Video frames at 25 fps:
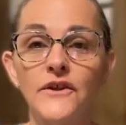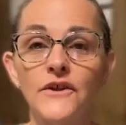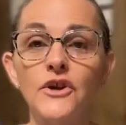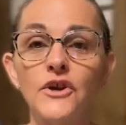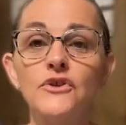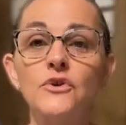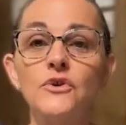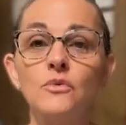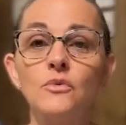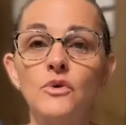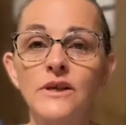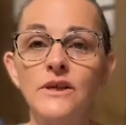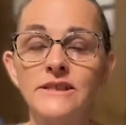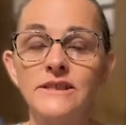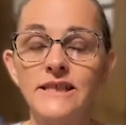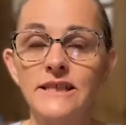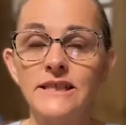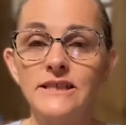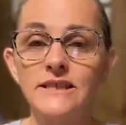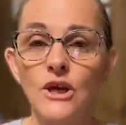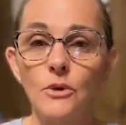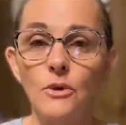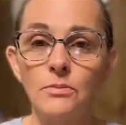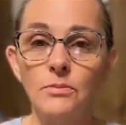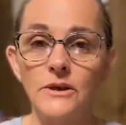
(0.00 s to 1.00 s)
They're the ones
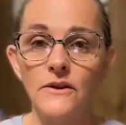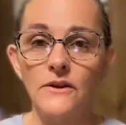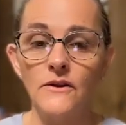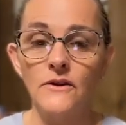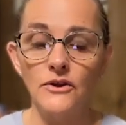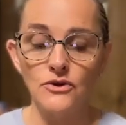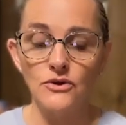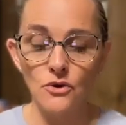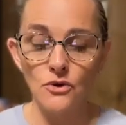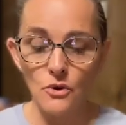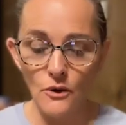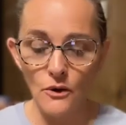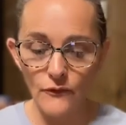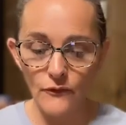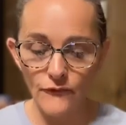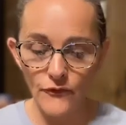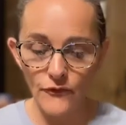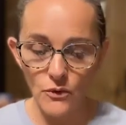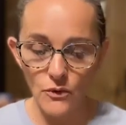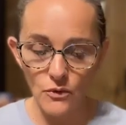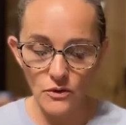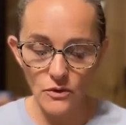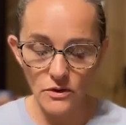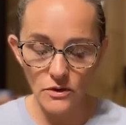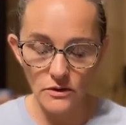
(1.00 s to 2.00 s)
he's opening the door
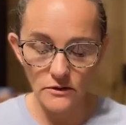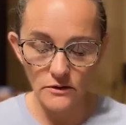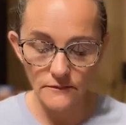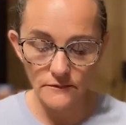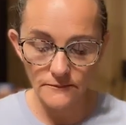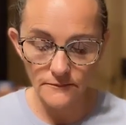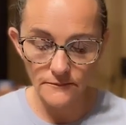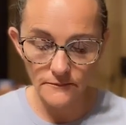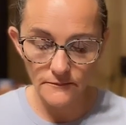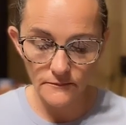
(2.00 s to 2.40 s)
for.